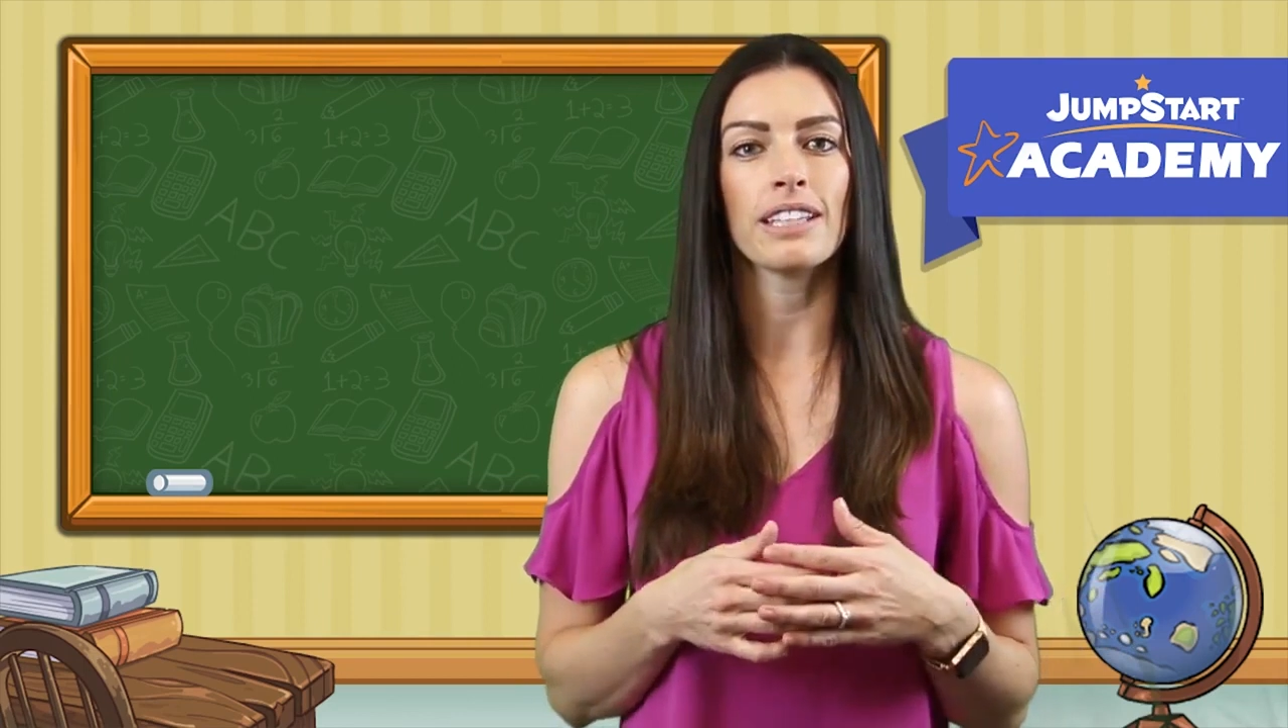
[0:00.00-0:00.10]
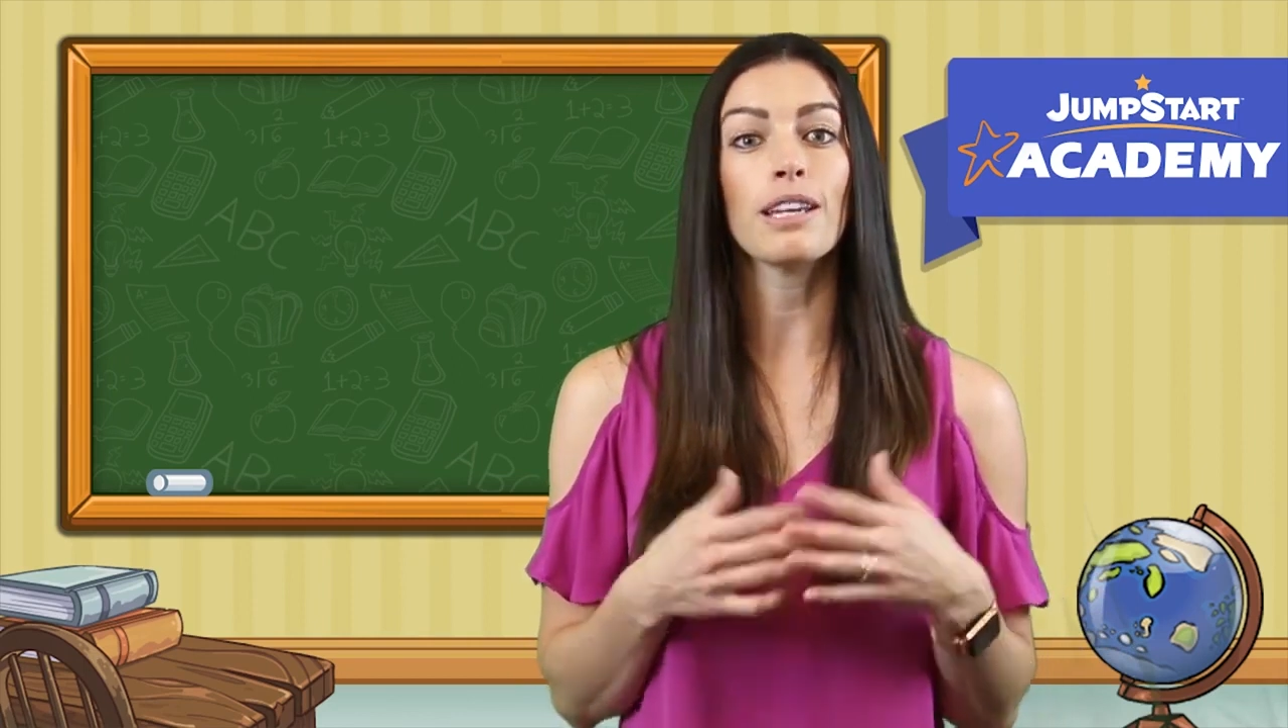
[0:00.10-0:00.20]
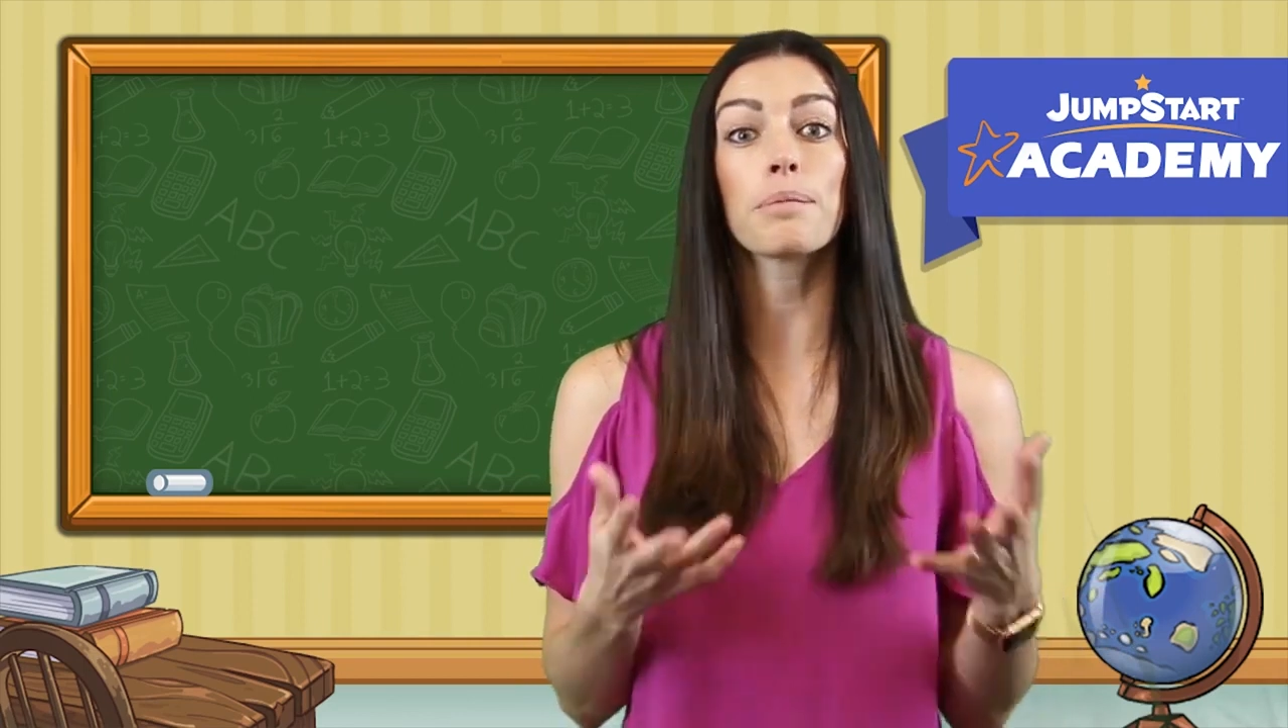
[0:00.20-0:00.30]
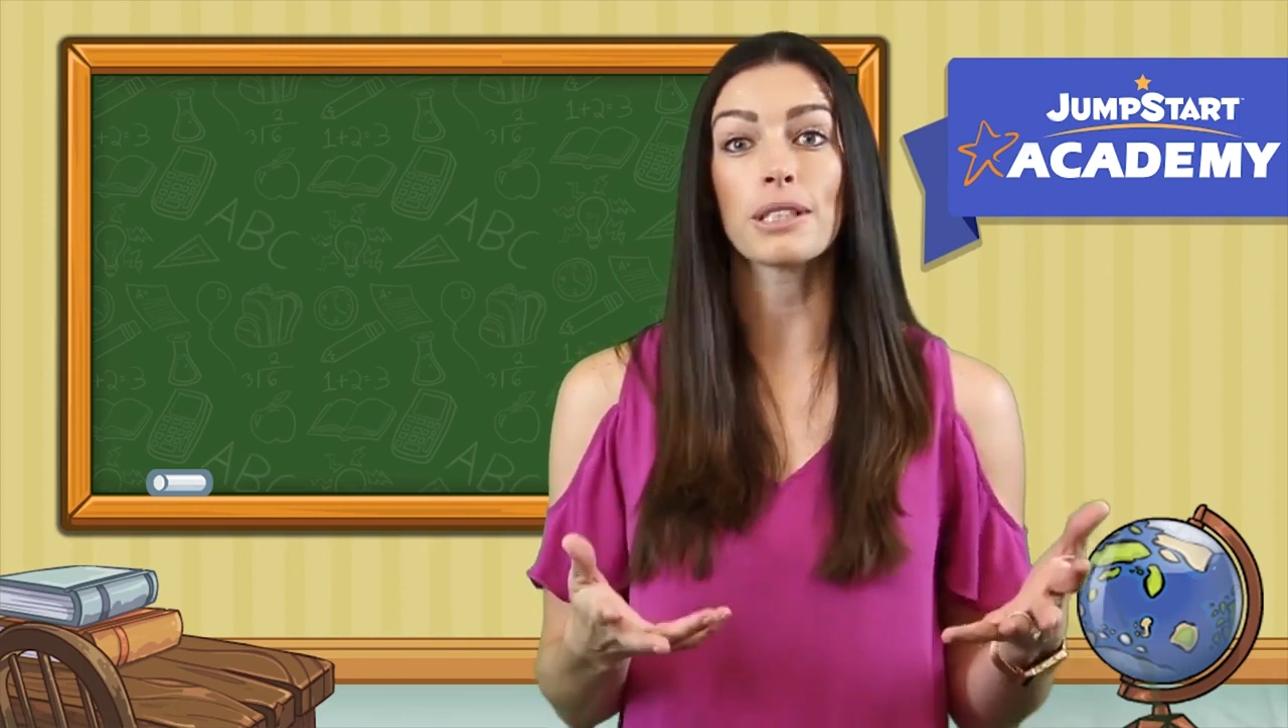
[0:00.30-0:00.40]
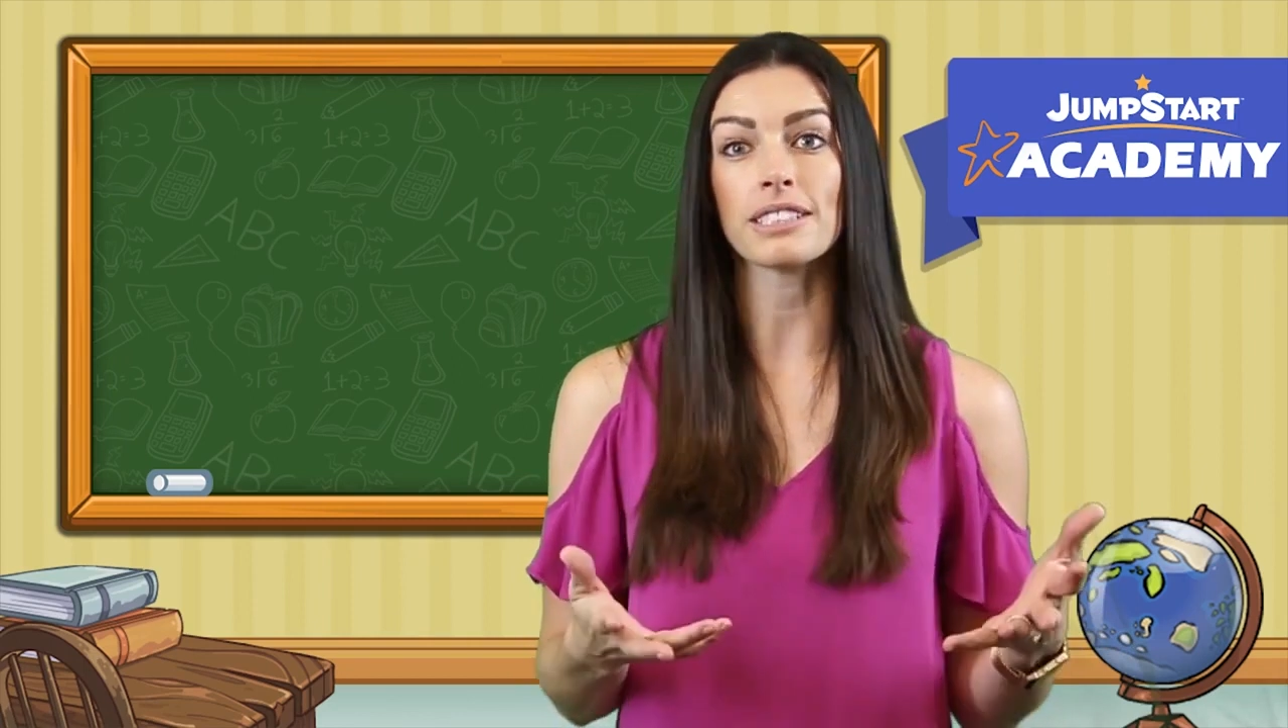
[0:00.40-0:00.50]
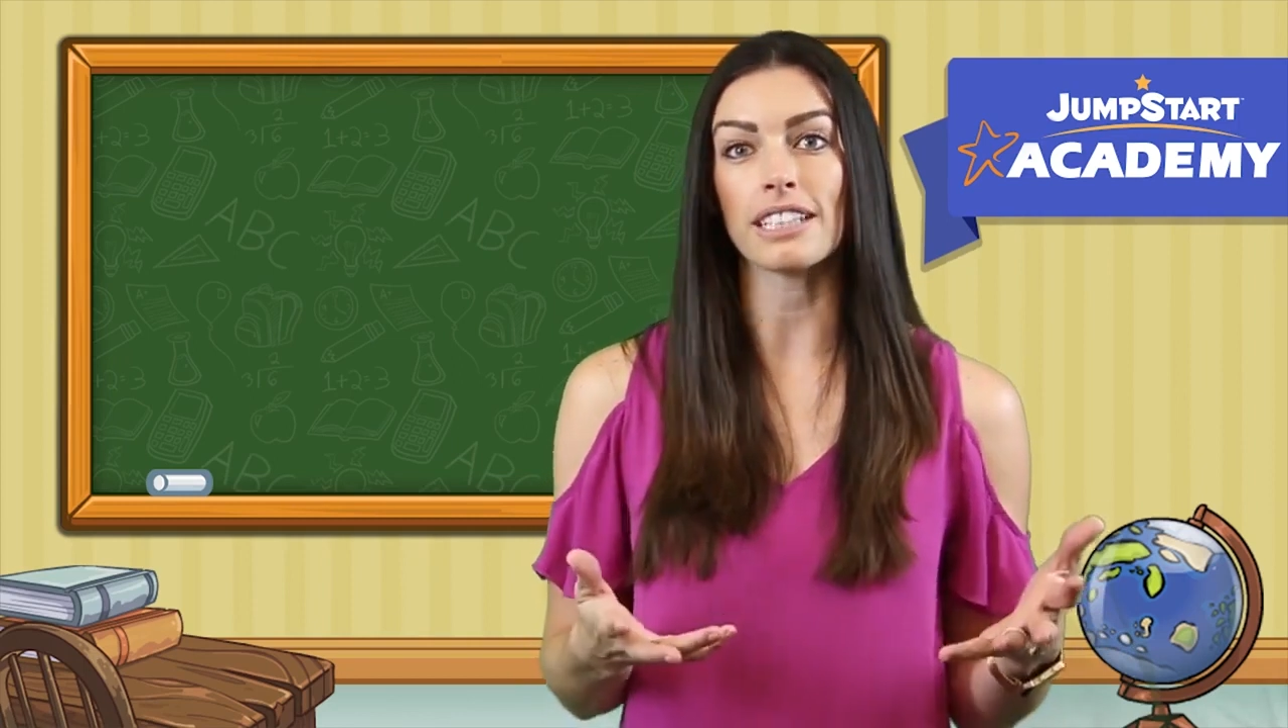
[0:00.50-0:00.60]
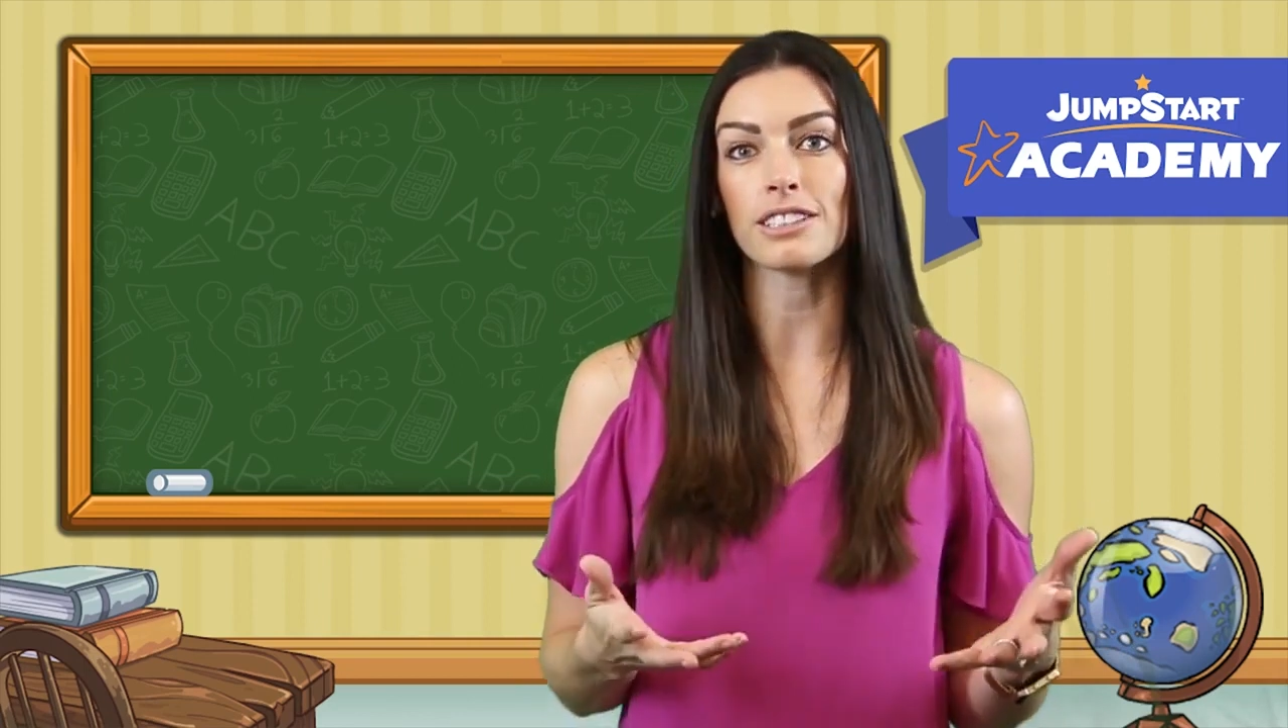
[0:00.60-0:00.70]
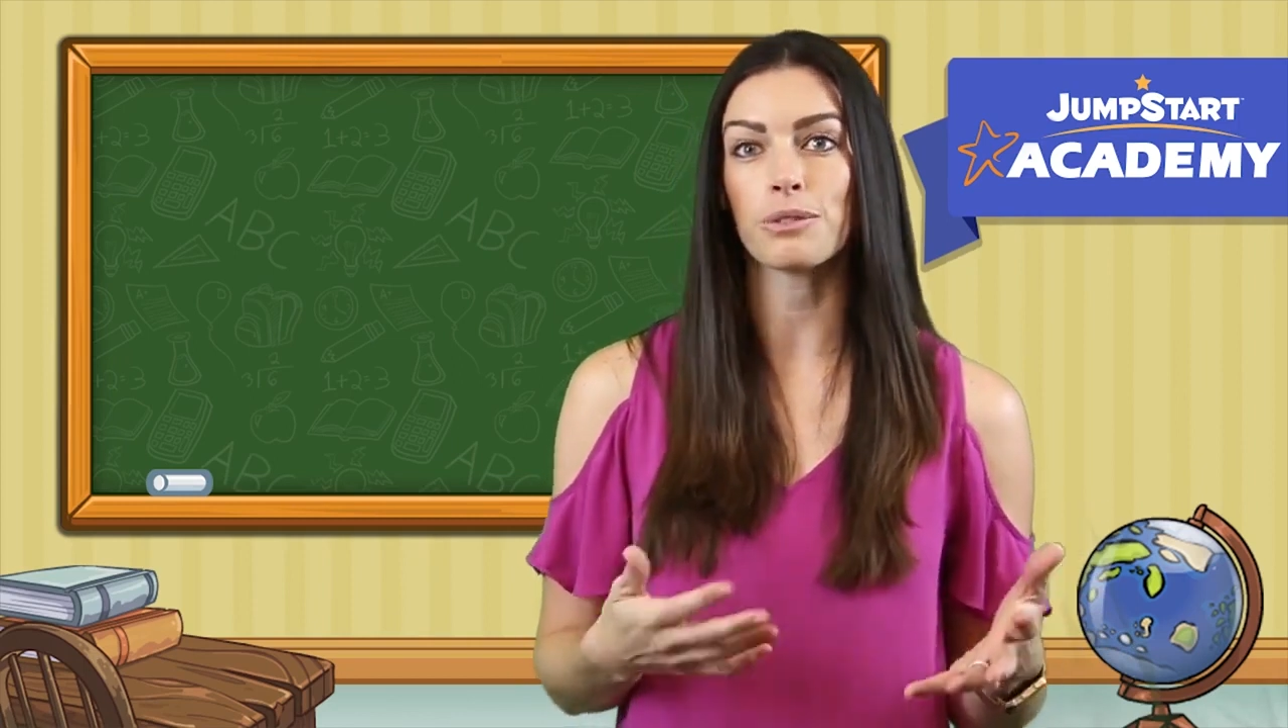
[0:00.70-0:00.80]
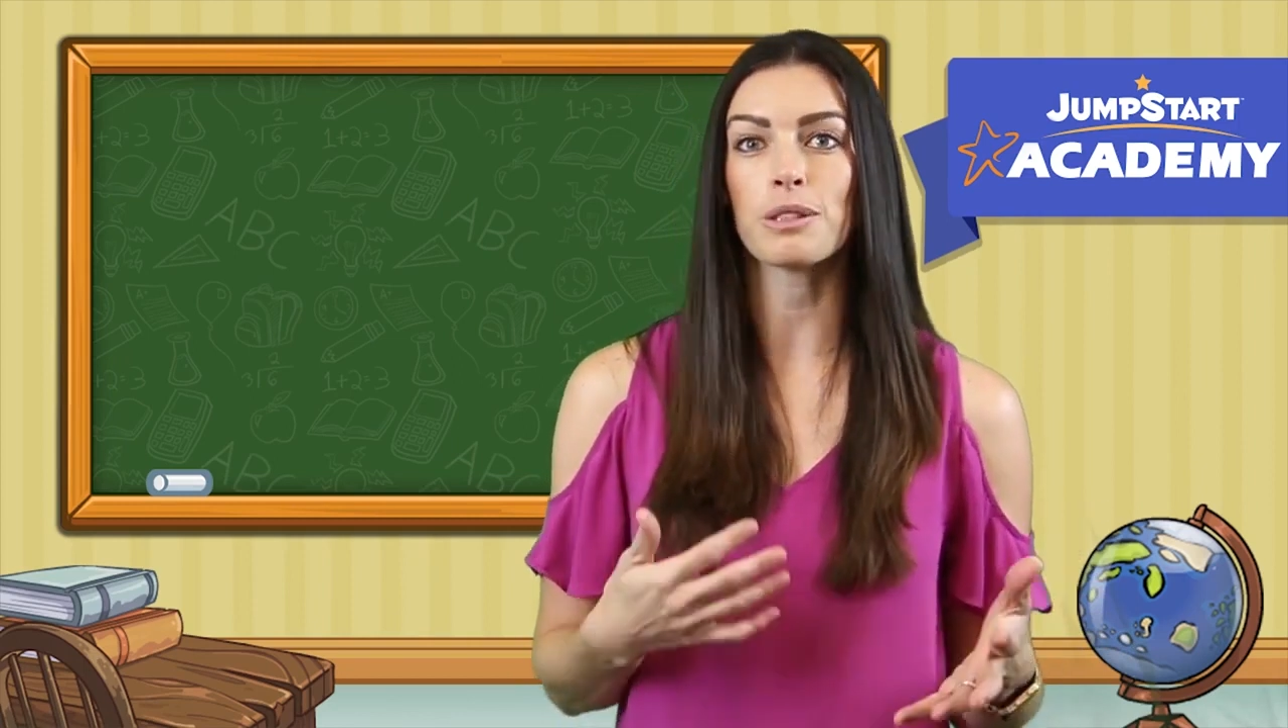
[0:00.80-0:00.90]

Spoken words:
number sense,